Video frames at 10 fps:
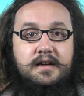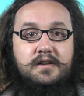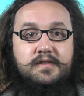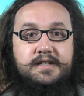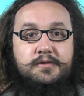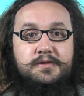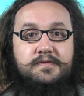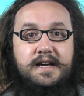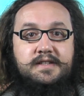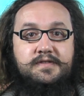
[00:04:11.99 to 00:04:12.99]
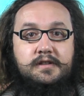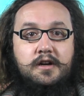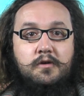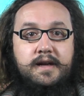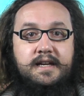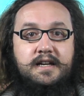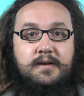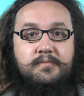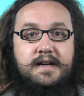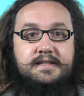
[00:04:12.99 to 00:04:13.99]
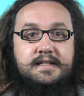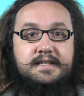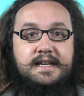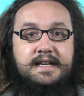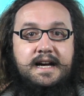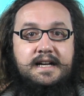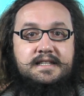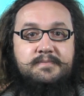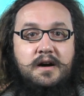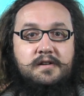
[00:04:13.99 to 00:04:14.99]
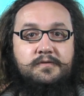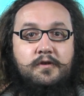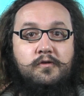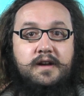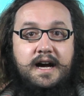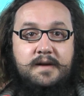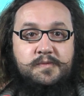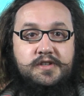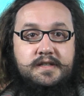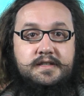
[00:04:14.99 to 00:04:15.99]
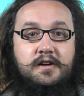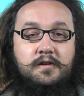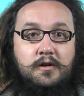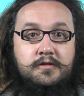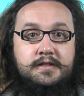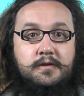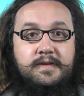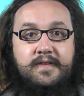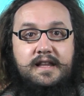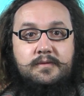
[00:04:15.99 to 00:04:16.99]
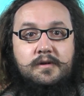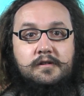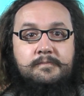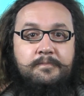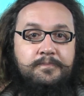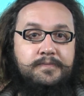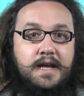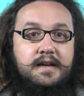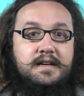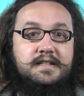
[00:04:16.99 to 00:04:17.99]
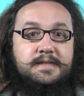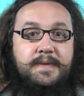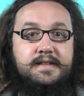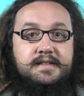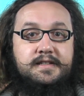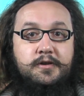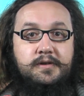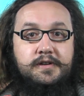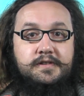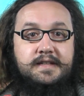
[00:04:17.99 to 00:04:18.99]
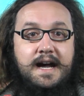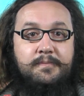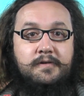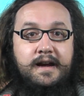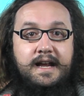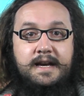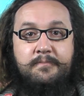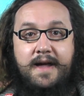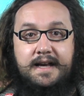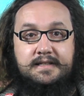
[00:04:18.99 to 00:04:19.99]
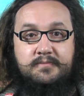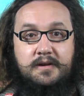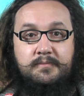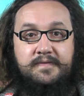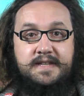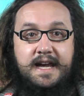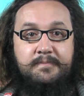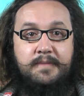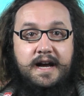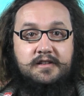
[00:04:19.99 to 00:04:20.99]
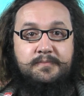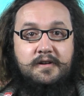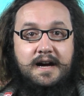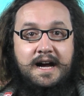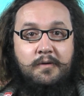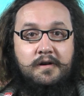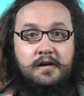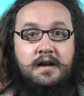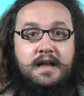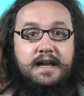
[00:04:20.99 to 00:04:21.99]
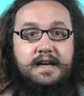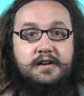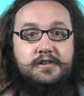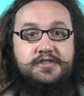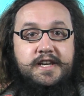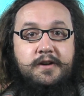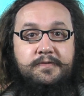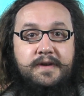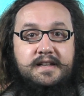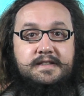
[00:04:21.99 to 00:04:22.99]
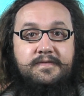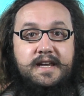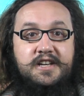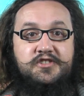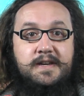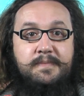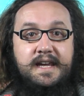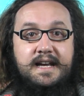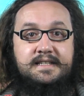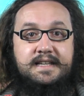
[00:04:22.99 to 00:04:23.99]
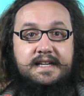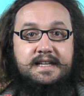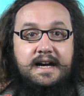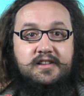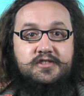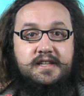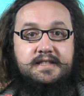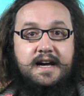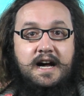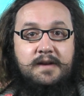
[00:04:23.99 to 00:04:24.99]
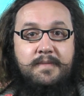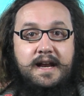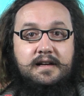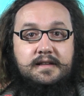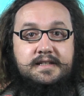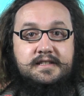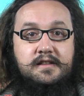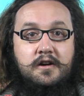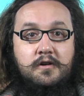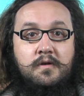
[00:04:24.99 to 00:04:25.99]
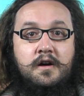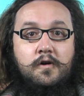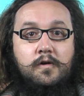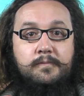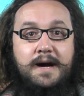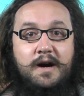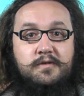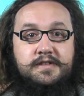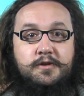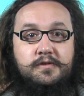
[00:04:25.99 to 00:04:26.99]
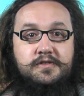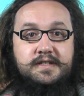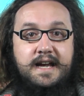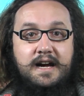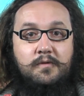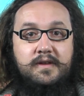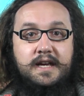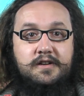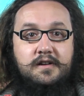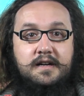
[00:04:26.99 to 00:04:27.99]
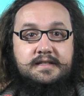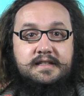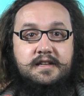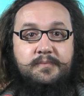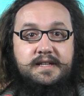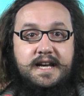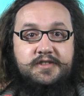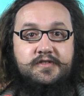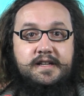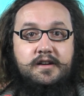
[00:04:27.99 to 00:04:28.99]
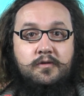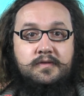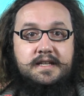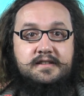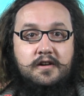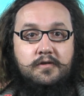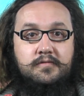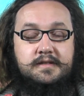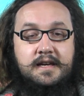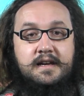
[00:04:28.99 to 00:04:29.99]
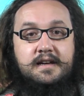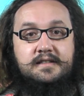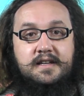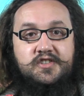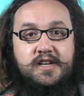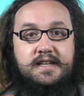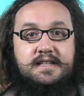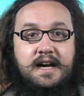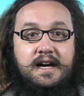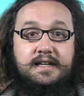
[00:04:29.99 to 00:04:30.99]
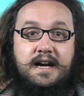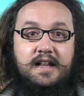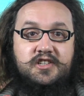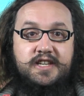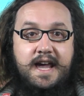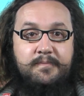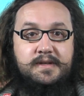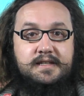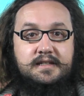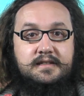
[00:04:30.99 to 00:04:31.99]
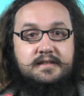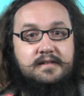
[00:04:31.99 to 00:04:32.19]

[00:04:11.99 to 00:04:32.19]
Reduced rates for low-income residents and non-smartphone options are also available. Spin scooters operate at a maximum of 10 miles per hour and are geofenced via GPS technology to automatically slow or power scooters down when they cross into pedestrian-only zones, such as on college campuses.